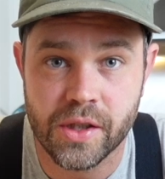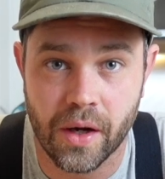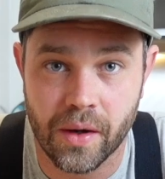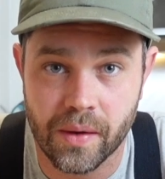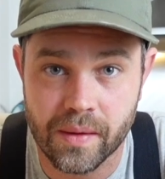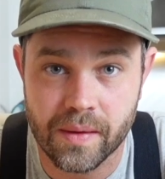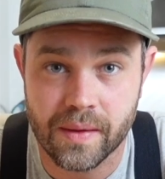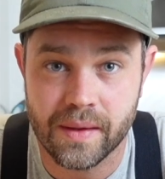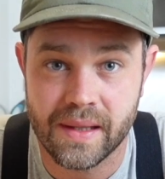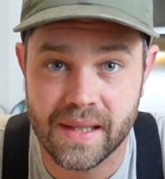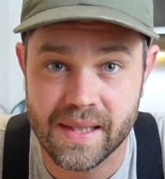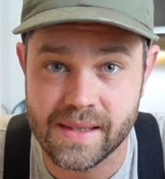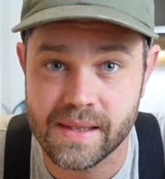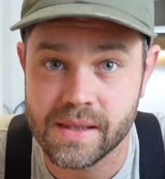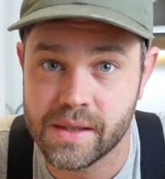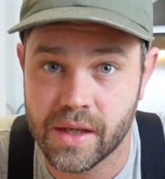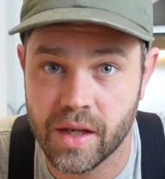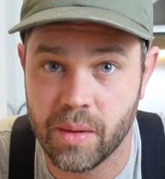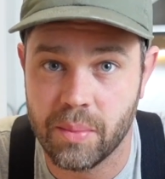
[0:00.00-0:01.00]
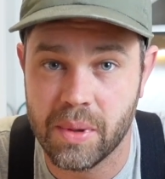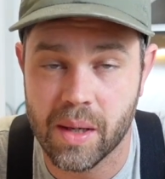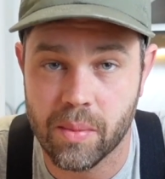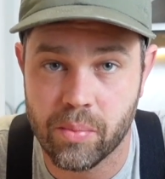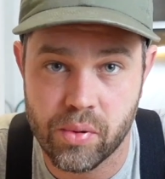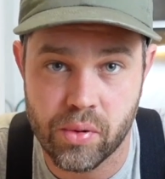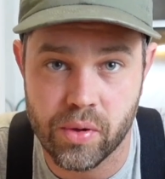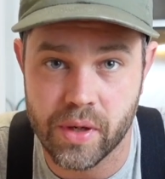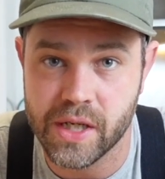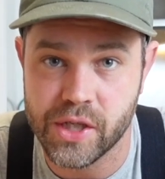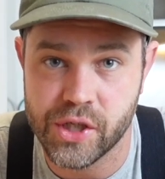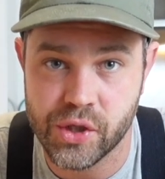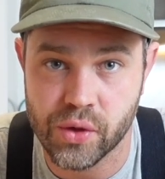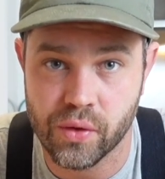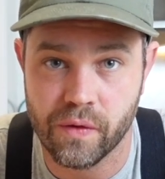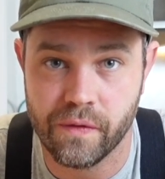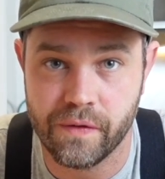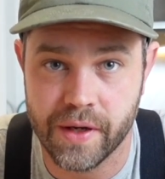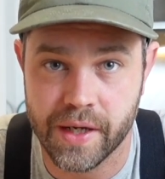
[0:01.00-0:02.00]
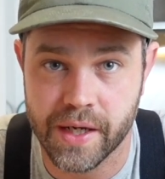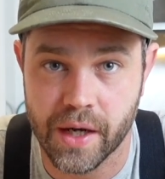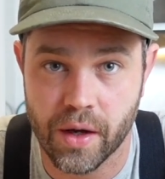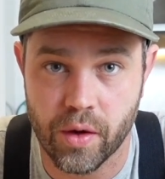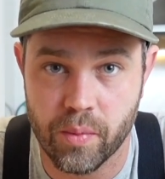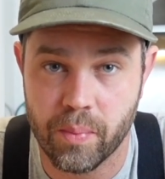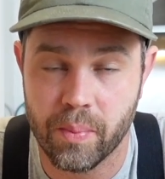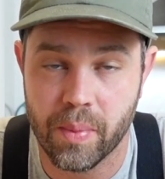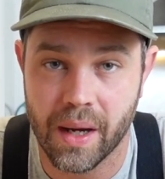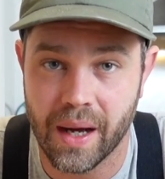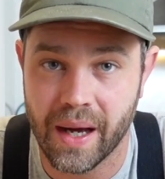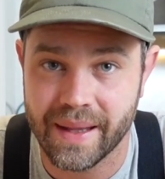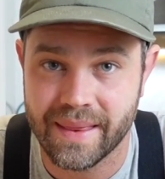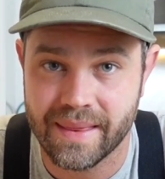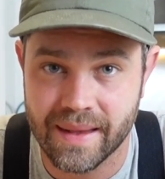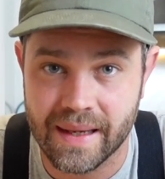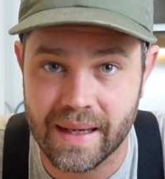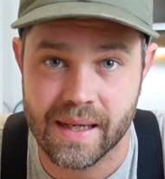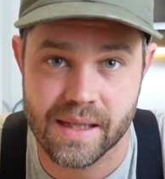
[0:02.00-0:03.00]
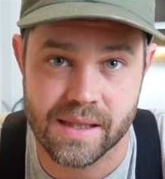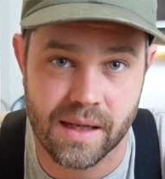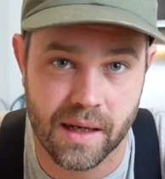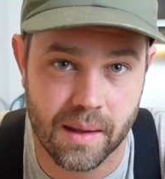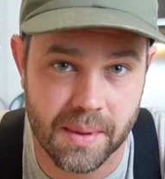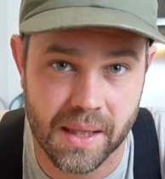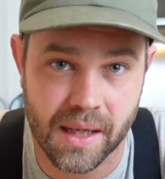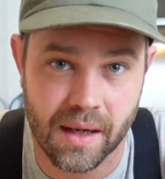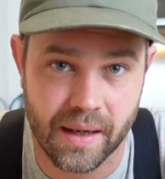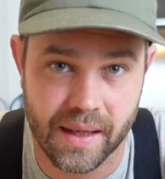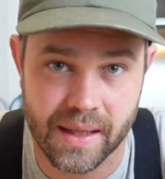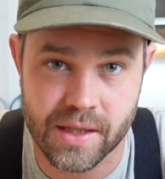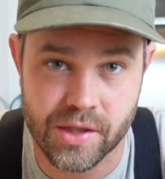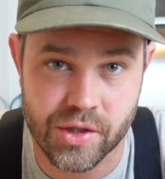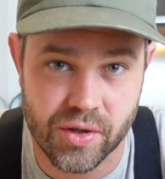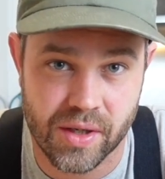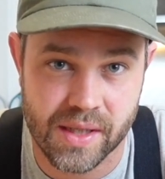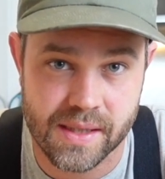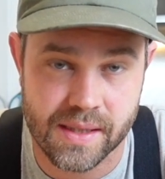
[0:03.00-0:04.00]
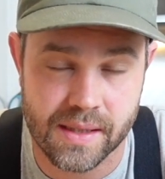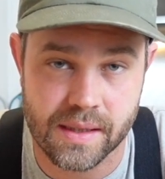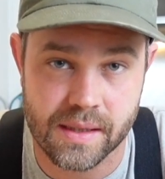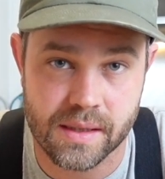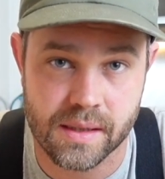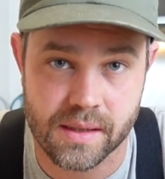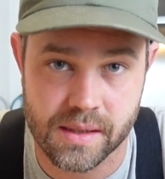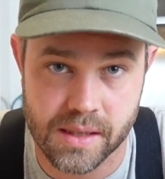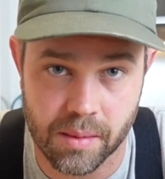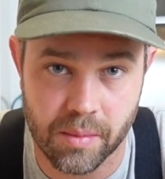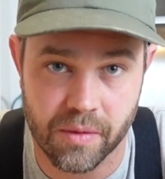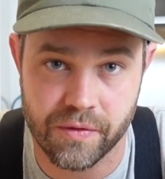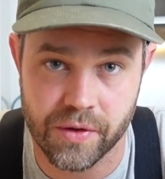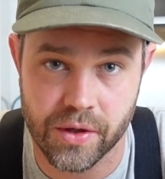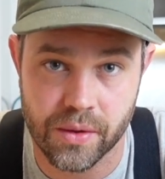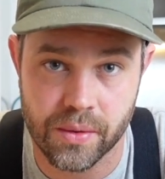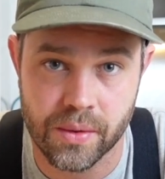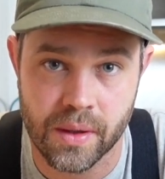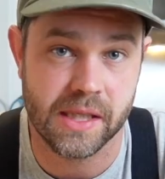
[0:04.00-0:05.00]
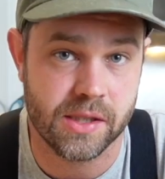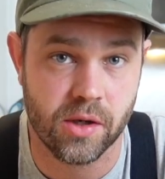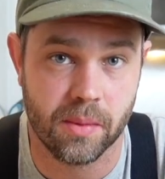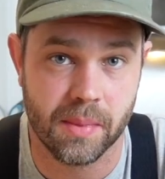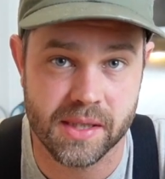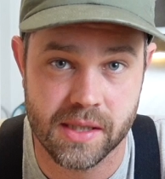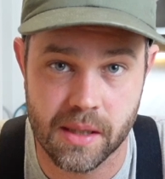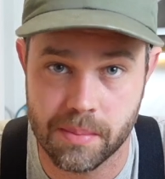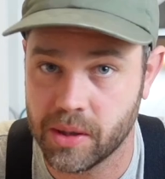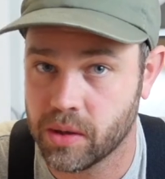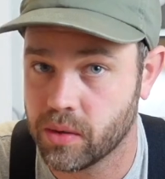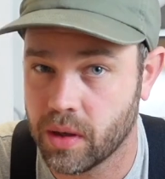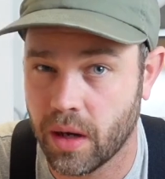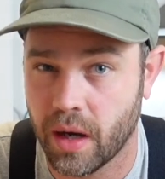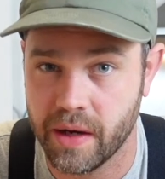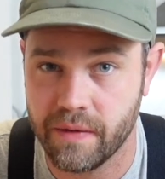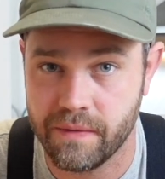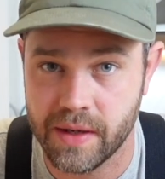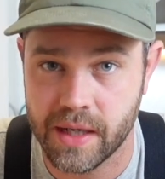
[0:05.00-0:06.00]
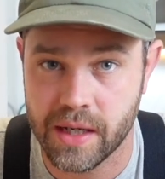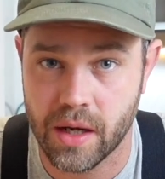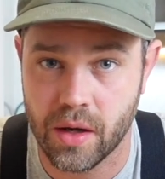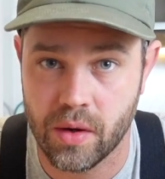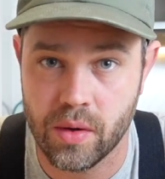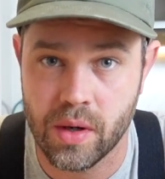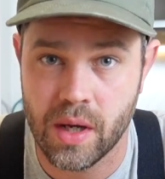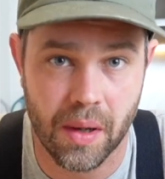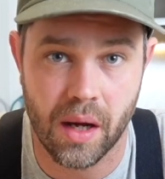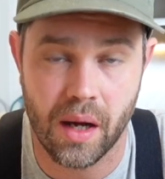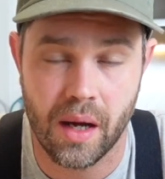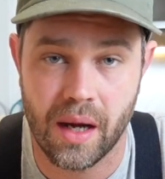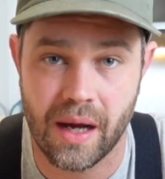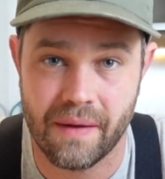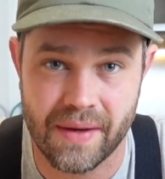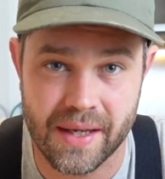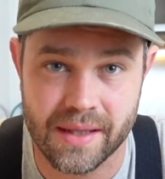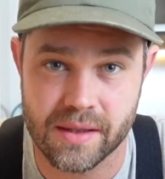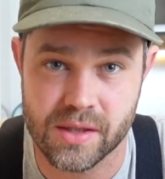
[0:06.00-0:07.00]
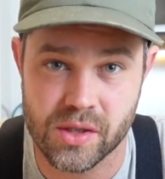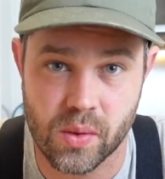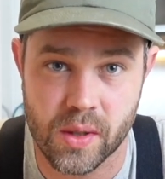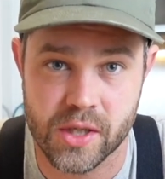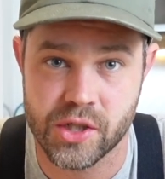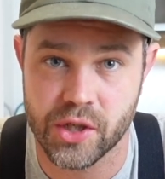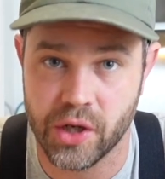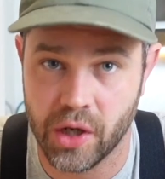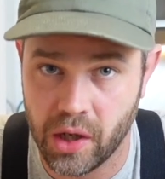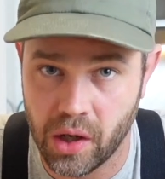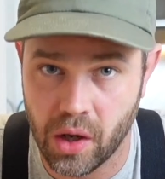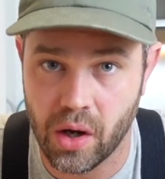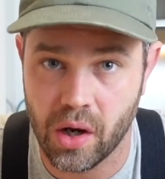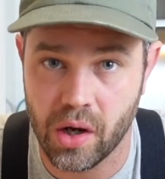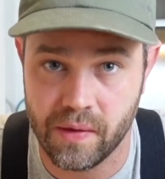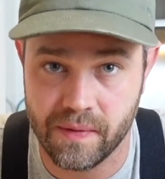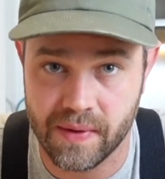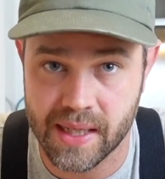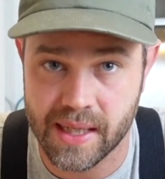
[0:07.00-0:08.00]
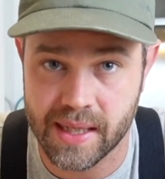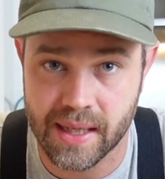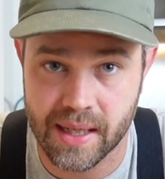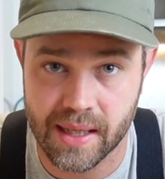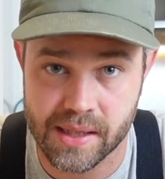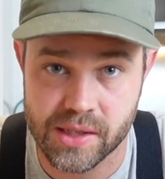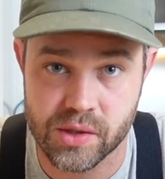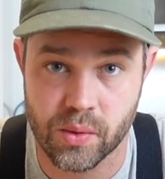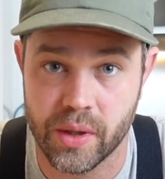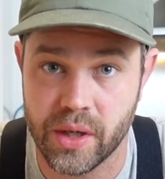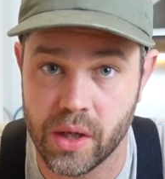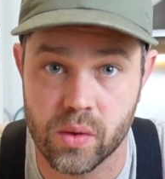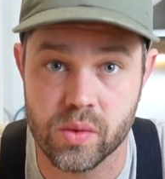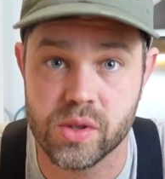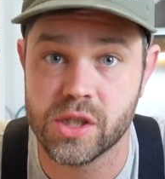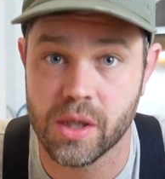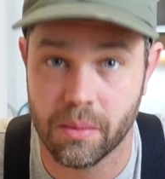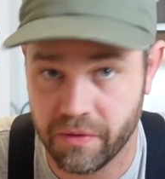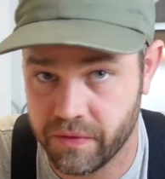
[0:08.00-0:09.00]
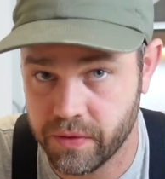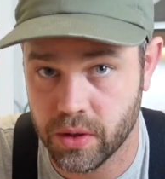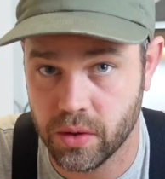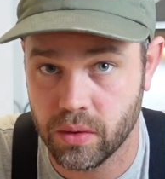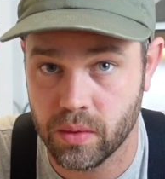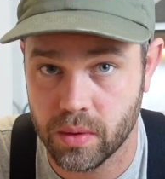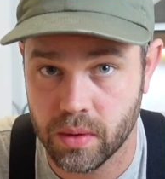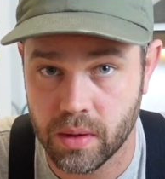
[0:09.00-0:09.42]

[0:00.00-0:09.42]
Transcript: So this is going to be a pretty short video, but I think it's going to be kind of interesting to some of you. It's not my typical kind of video, but I've had this question a lot over the years, so I know some of you